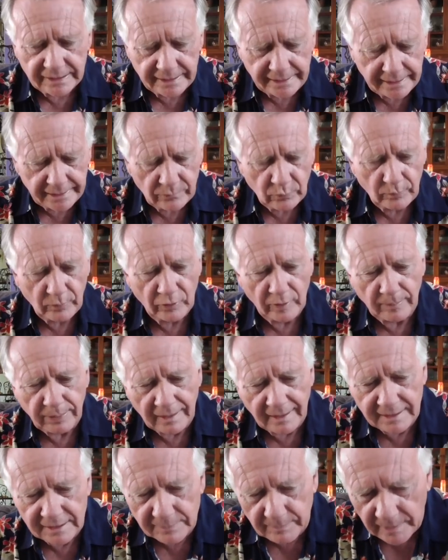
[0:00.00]
need
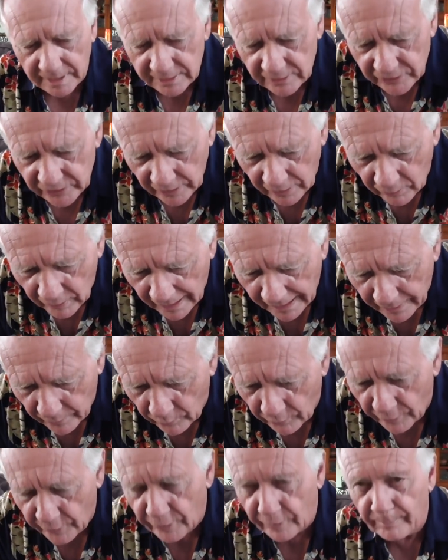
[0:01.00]
replacement, so I
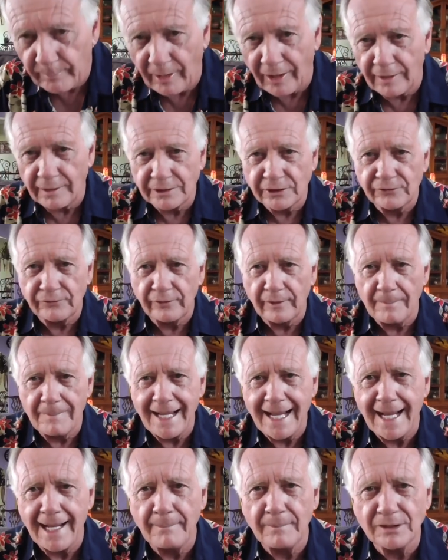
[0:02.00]
ordered parts from
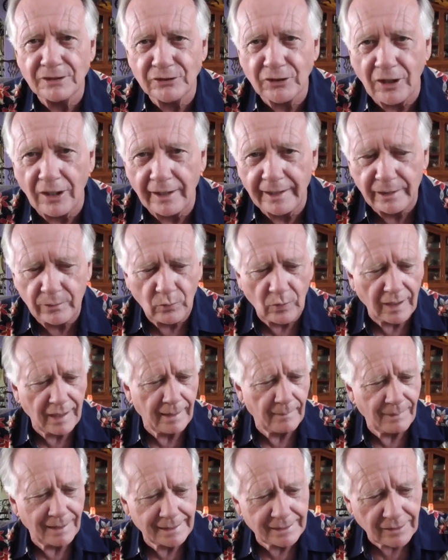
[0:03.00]
Amazon. And why
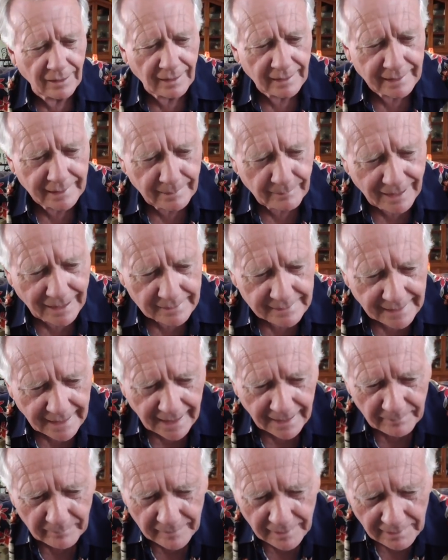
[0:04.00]
am I talking about
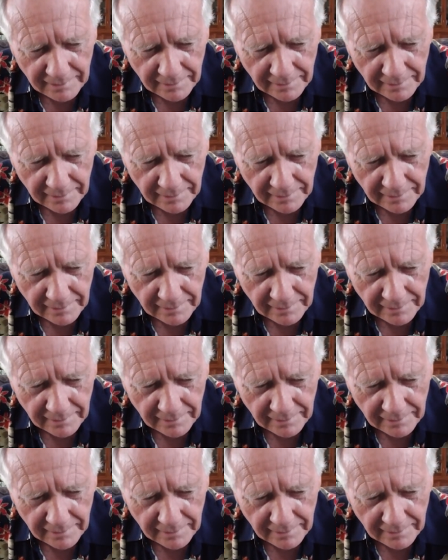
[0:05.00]
that?